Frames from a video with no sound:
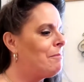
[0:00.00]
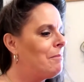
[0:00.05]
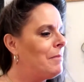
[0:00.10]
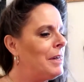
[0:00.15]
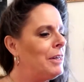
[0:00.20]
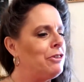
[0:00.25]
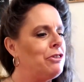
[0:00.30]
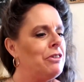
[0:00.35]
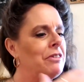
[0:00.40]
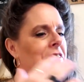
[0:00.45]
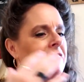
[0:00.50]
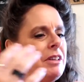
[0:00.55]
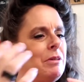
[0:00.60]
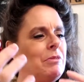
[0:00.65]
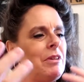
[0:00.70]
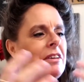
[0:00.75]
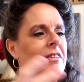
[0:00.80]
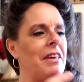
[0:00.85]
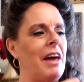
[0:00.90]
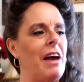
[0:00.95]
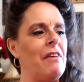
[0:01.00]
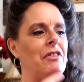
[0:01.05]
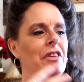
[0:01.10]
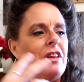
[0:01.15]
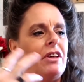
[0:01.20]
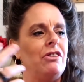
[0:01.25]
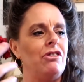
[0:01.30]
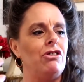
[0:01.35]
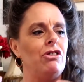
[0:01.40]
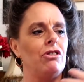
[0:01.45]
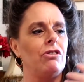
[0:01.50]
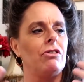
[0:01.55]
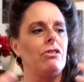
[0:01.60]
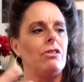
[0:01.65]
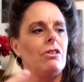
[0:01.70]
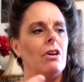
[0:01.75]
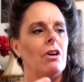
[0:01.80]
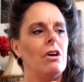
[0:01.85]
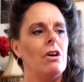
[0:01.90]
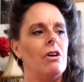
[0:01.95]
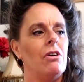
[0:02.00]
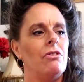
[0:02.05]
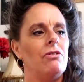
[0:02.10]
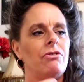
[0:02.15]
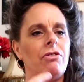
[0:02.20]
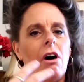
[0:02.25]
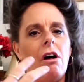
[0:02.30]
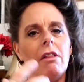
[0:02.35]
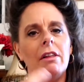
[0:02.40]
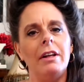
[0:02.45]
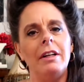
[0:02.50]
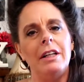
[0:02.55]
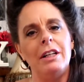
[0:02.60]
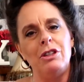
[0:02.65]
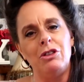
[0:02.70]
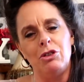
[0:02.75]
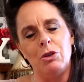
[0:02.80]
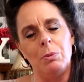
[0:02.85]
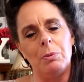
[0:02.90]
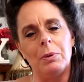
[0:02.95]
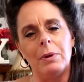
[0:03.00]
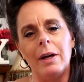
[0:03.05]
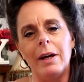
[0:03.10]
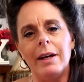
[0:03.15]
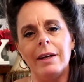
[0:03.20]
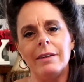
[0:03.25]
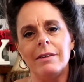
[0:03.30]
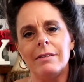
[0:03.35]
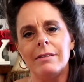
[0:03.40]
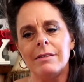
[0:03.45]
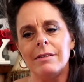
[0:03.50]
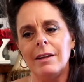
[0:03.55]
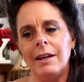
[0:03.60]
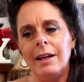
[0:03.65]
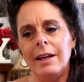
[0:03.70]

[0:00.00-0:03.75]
It just seems like everything's just falling into place.